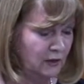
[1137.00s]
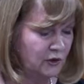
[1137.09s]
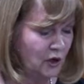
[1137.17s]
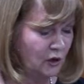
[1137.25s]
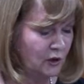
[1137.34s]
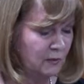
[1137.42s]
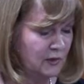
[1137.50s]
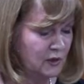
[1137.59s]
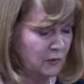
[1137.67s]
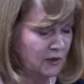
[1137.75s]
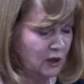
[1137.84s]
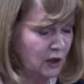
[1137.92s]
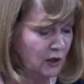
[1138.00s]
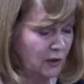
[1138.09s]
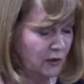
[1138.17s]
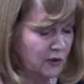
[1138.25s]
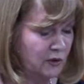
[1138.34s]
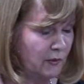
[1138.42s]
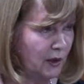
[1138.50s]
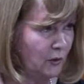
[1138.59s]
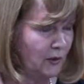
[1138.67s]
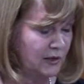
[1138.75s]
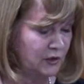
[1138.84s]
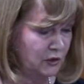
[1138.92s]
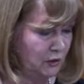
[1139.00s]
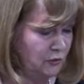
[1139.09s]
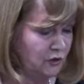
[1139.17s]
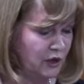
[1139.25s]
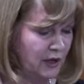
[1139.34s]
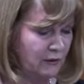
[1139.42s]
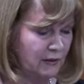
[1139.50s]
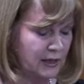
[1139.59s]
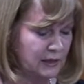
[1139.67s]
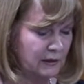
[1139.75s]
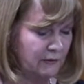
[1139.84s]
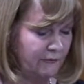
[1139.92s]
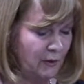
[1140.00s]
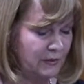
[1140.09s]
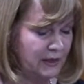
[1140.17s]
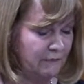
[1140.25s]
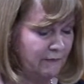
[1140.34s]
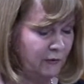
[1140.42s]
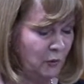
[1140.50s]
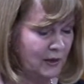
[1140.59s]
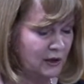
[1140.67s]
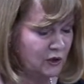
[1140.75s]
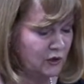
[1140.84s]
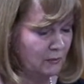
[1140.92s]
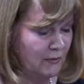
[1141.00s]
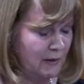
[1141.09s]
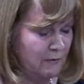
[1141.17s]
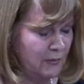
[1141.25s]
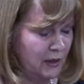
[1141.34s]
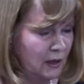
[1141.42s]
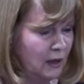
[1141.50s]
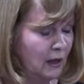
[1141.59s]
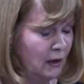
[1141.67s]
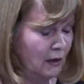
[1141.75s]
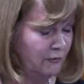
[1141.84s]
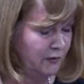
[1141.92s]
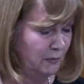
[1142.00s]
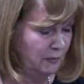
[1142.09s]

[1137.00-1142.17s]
Documents which include a request to Shearings from an influential member of the